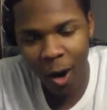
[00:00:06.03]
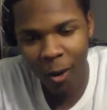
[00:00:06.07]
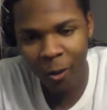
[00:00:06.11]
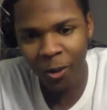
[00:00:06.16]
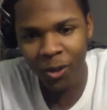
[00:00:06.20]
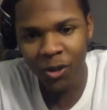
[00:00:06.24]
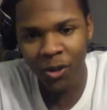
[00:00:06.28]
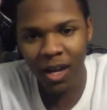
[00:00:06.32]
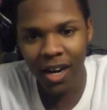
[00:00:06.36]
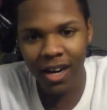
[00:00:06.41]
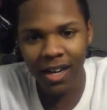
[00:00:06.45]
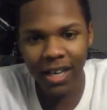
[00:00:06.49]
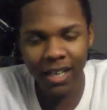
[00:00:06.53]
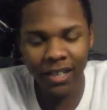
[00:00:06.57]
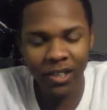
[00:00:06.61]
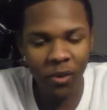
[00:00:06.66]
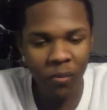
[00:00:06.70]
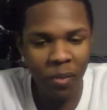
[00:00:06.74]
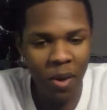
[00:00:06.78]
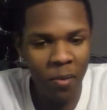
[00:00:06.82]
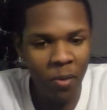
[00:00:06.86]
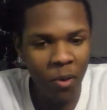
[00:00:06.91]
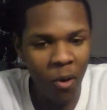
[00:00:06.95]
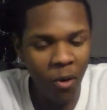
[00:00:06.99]
I'm gonna try to get
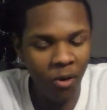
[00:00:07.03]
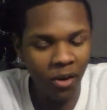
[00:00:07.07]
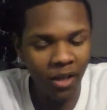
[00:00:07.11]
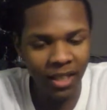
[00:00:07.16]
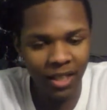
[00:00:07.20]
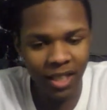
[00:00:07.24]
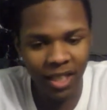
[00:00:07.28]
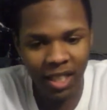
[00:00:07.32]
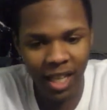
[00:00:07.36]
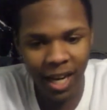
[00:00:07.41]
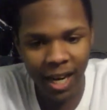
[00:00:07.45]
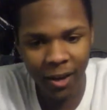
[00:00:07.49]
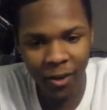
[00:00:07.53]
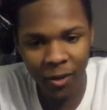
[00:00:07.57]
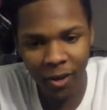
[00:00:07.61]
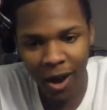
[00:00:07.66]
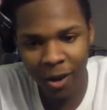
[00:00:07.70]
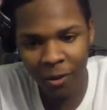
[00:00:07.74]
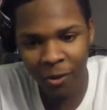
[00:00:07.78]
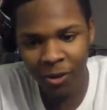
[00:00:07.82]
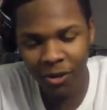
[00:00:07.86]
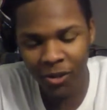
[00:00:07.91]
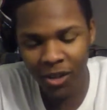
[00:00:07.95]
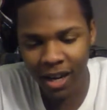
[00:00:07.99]
some people on this channel.
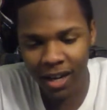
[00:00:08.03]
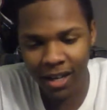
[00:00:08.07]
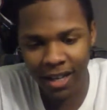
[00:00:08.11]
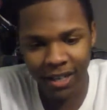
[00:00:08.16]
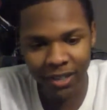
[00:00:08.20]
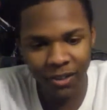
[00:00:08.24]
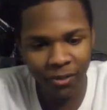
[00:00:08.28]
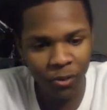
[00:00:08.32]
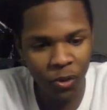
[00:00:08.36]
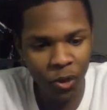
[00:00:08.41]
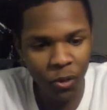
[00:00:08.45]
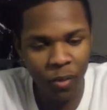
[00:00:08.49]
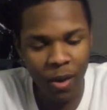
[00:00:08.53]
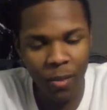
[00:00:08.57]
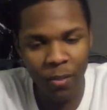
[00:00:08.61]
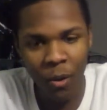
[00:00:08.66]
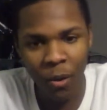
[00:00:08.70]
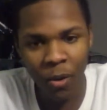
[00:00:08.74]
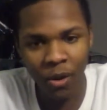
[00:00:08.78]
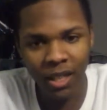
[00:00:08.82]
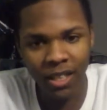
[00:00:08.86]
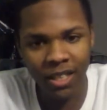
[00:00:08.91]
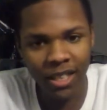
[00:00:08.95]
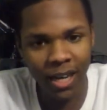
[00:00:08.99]
I wanna try to get some new
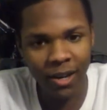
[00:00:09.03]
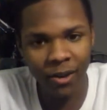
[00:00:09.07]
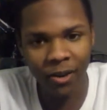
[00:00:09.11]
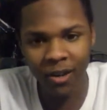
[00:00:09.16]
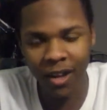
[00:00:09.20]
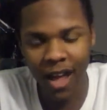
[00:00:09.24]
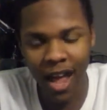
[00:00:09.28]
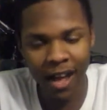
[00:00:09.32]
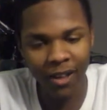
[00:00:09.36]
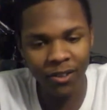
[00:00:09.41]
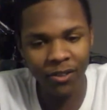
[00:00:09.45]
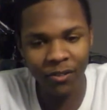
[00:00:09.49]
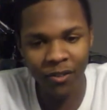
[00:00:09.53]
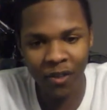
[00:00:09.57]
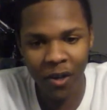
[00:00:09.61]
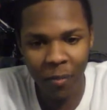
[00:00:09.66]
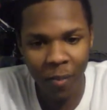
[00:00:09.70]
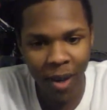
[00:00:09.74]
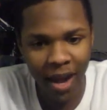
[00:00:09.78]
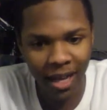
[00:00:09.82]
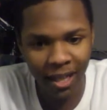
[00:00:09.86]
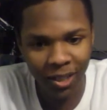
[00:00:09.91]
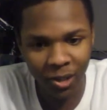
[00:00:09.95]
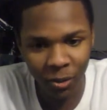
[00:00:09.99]
people on the channel to have some
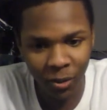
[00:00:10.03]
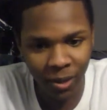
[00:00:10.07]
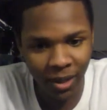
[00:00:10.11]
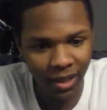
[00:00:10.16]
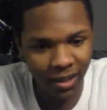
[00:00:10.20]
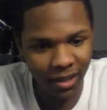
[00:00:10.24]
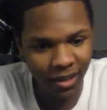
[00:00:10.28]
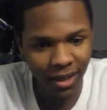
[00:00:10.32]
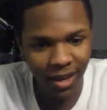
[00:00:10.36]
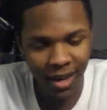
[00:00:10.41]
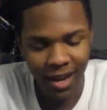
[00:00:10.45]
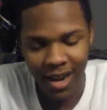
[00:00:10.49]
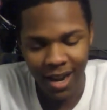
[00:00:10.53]
debates with.